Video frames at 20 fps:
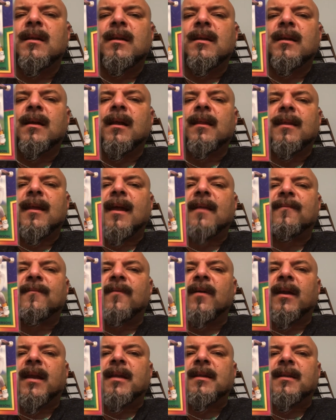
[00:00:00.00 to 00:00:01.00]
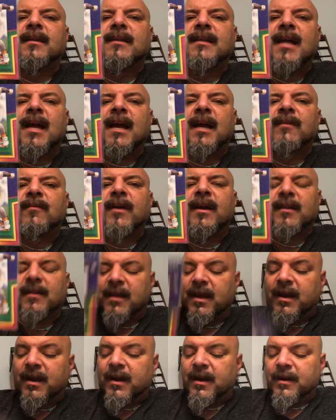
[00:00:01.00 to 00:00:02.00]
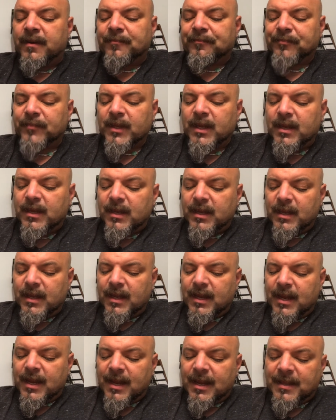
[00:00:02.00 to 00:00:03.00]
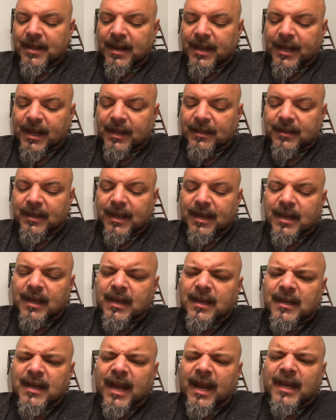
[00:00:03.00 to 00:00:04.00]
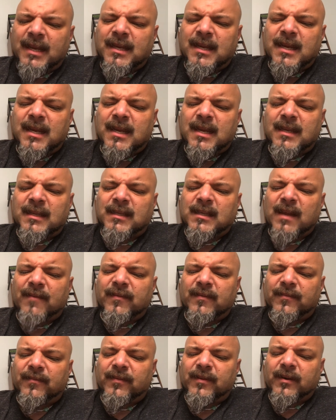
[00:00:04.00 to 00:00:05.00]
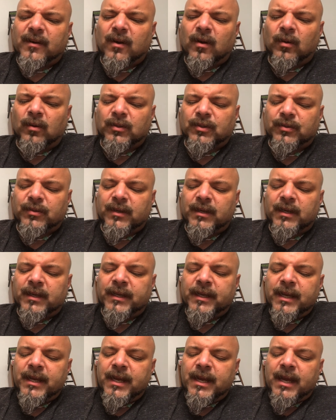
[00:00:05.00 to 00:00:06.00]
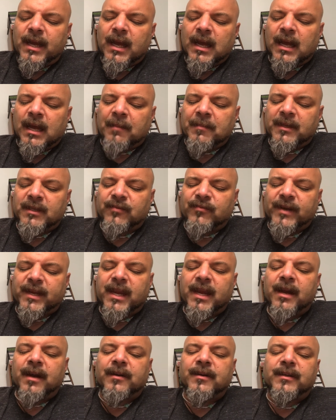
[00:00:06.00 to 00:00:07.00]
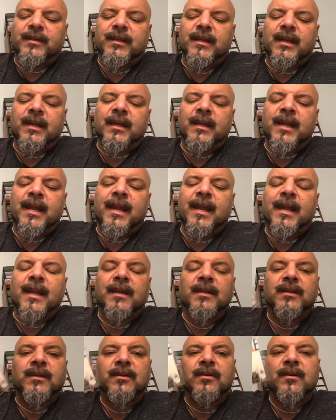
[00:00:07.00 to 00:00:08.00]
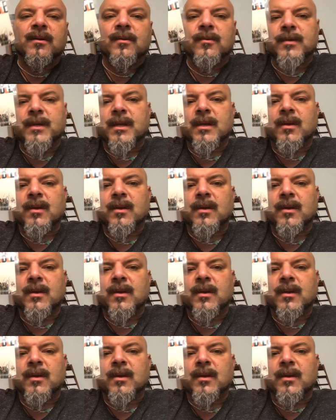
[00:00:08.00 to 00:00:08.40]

Got that funky design right there. Then I got the 97 Fleer Ultra. It's Rickey Henderson and Tony